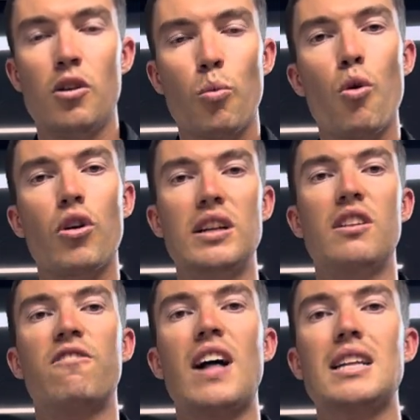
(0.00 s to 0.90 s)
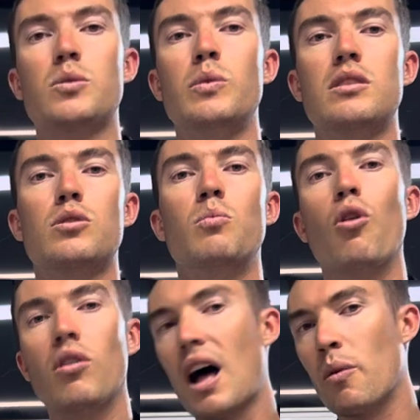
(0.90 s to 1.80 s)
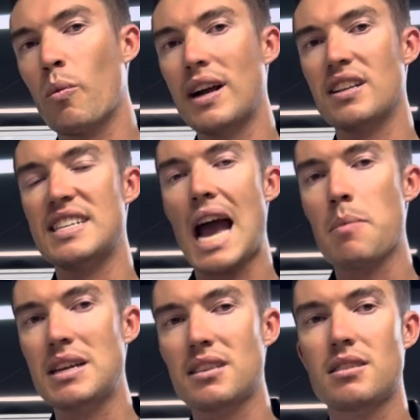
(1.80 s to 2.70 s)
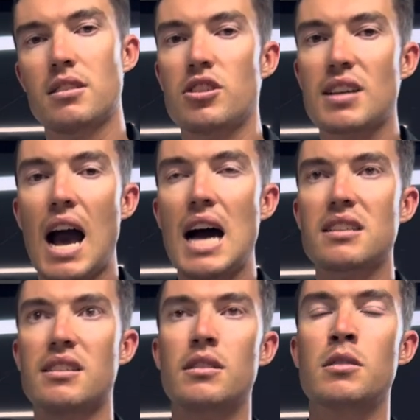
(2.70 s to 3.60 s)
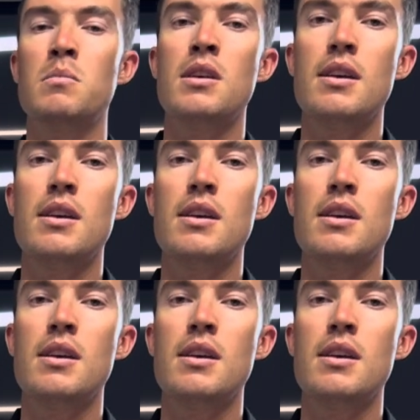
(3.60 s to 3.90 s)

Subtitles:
walk in the flats with small unweighted yabbies, just casting them,